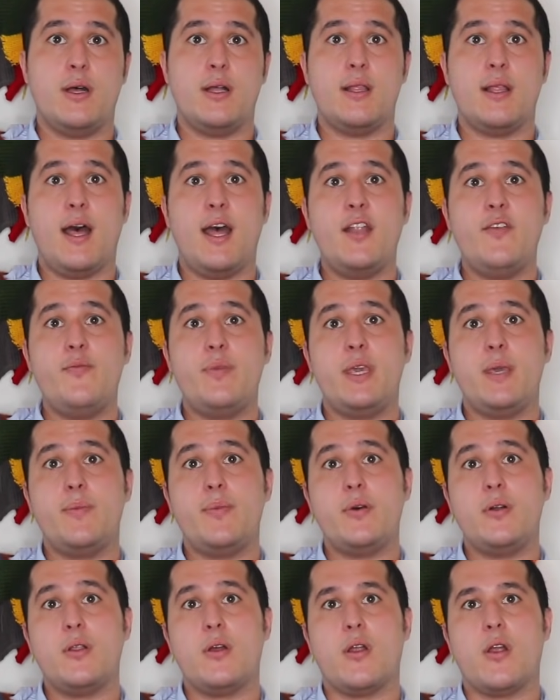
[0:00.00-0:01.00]
a lot of
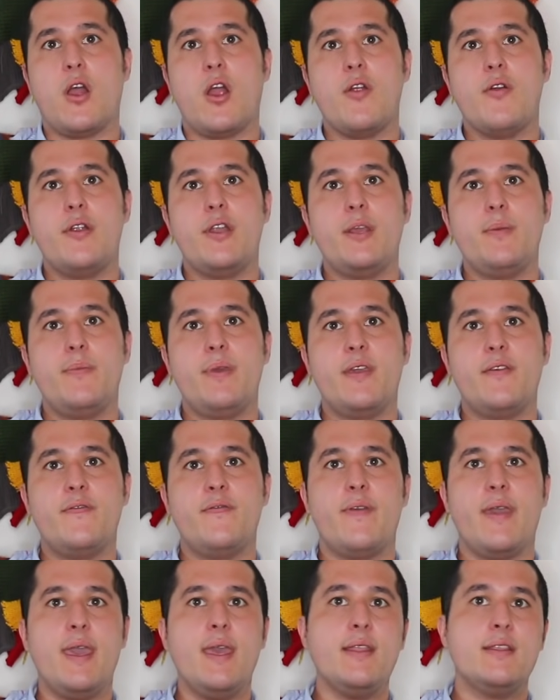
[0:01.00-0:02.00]
people are already big
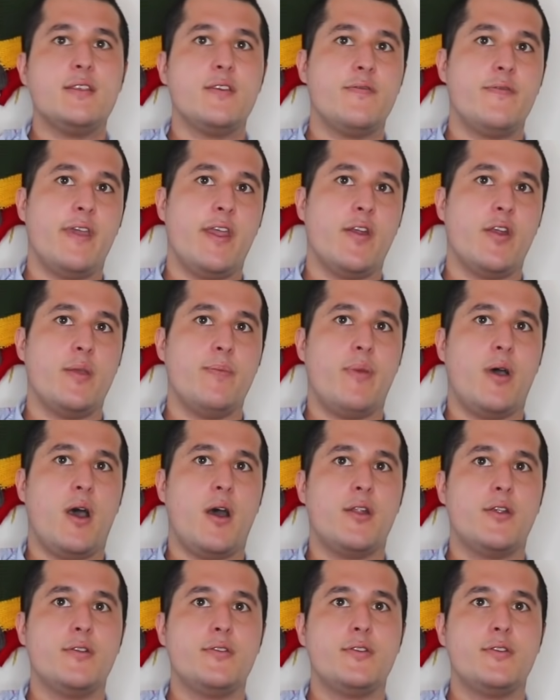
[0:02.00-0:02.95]
fans of Harry Potter,